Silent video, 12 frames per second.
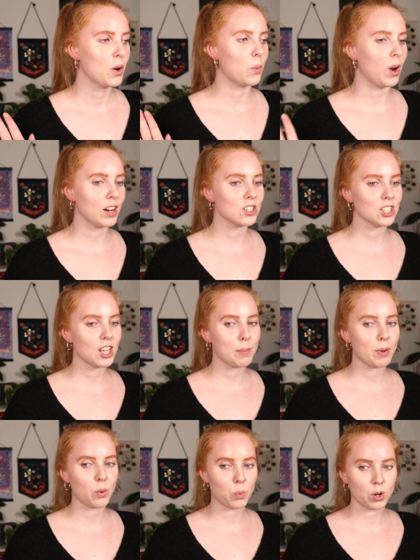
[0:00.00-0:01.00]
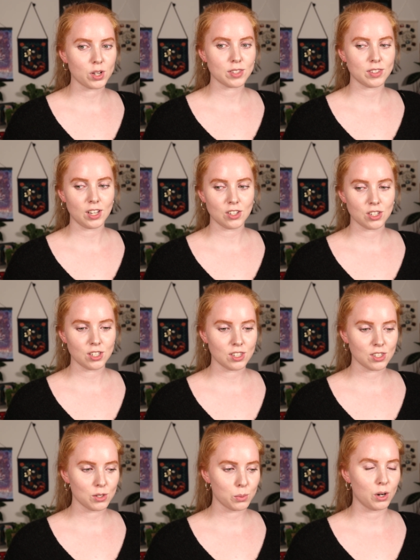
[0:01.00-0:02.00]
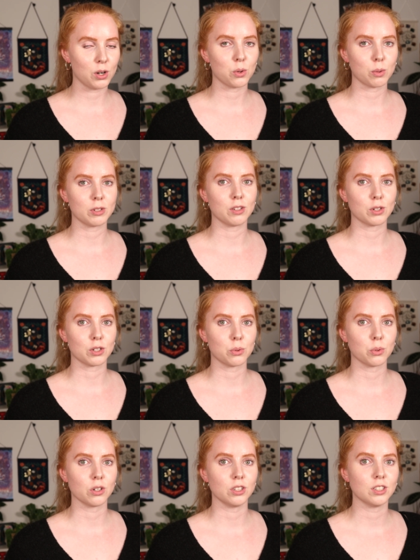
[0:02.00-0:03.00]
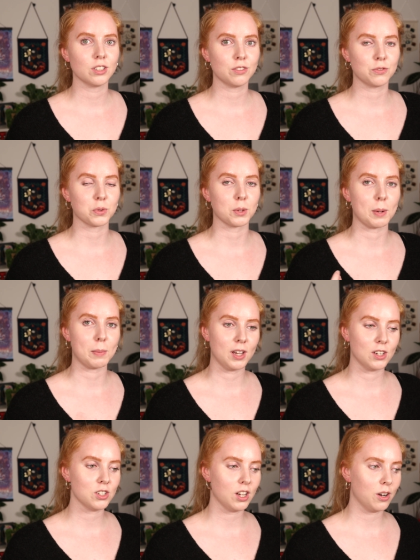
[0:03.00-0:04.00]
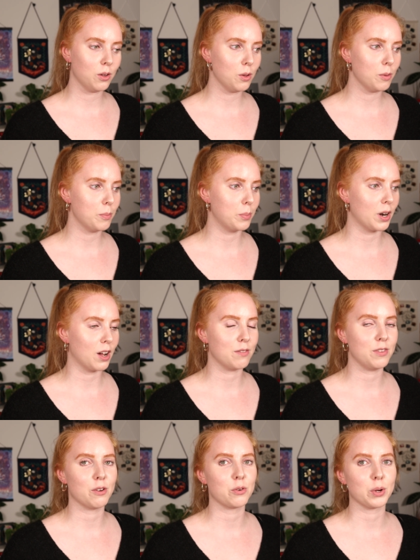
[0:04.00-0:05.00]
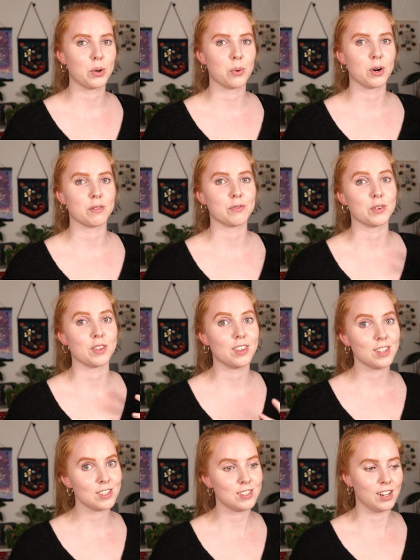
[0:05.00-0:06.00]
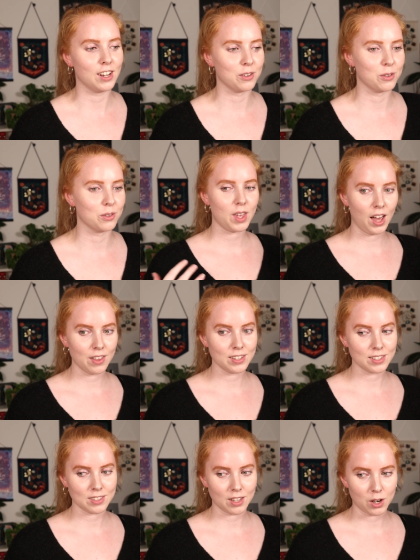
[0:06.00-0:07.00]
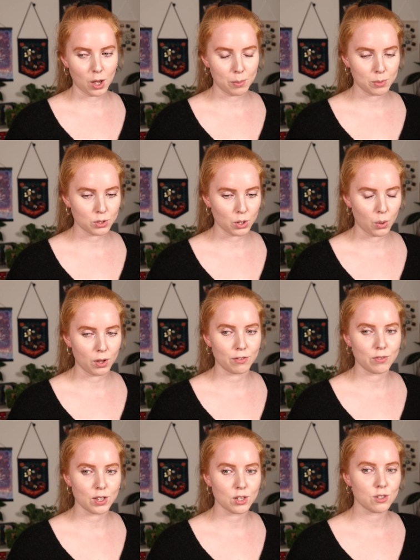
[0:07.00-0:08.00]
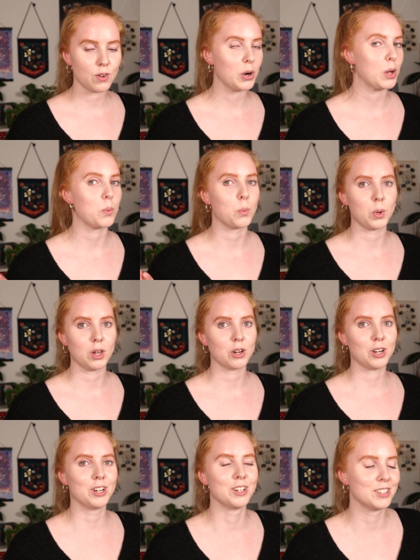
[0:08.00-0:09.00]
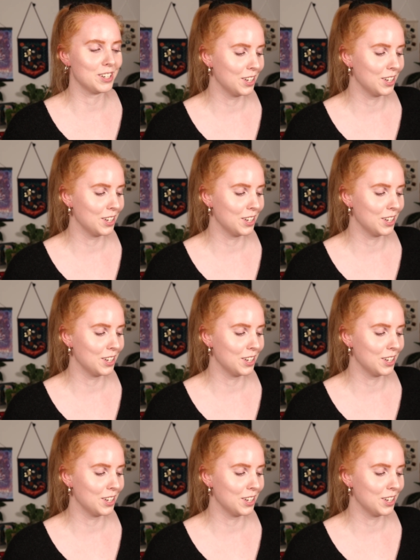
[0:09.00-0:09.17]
We're actually at my workstation. This is where I normally record for my main channel, but I've never recorded for this channel at this setup, so it feels very weird.